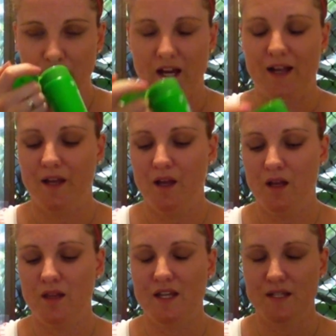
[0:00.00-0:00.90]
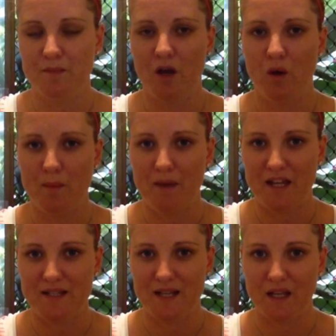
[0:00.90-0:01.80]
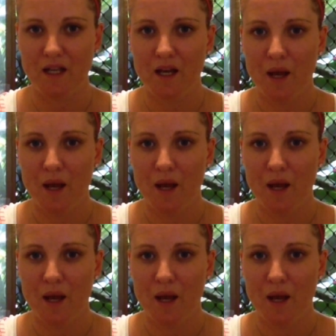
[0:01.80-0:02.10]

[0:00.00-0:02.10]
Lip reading: like, they smell amazing,